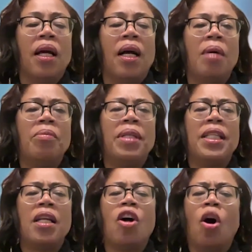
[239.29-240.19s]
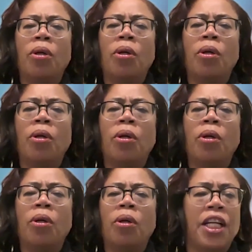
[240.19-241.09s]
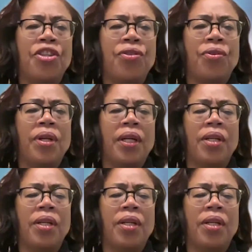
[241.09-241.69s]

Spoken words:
Is it a common condition in Nigeria?